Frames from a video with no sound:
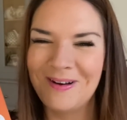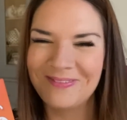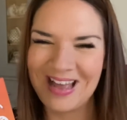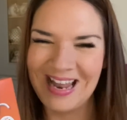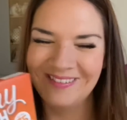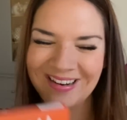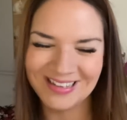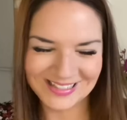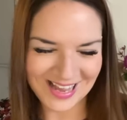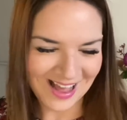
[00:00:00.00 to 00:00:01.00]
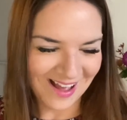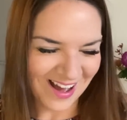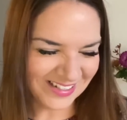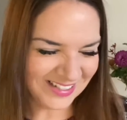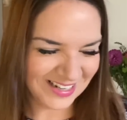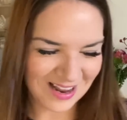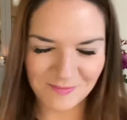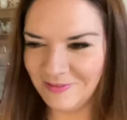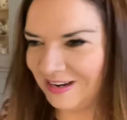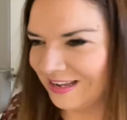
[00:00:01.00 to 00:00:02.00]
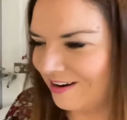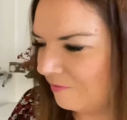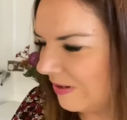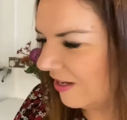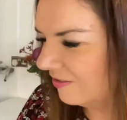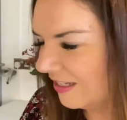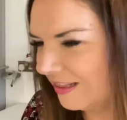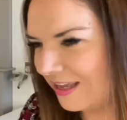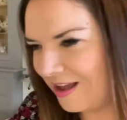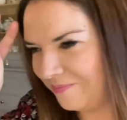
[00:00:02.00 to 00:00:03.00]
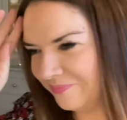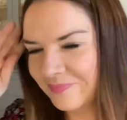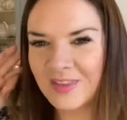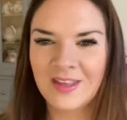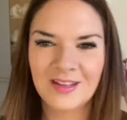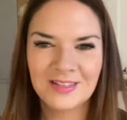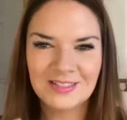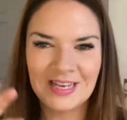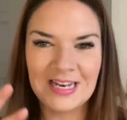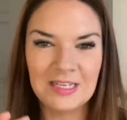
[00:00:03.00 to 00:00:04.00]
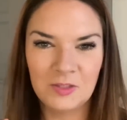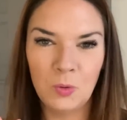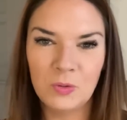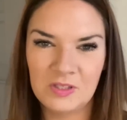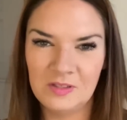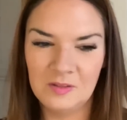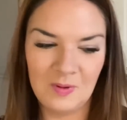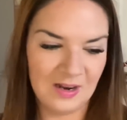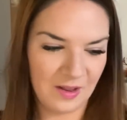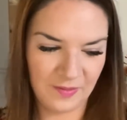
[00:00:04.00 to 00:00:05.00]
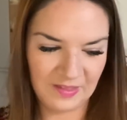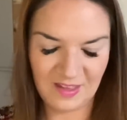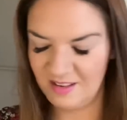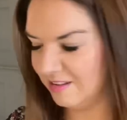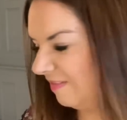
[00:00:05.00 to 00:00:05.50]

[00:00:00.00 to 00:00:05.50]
calories. I just think they're brilliant. I've been using the skinny sauces as well, and I think they're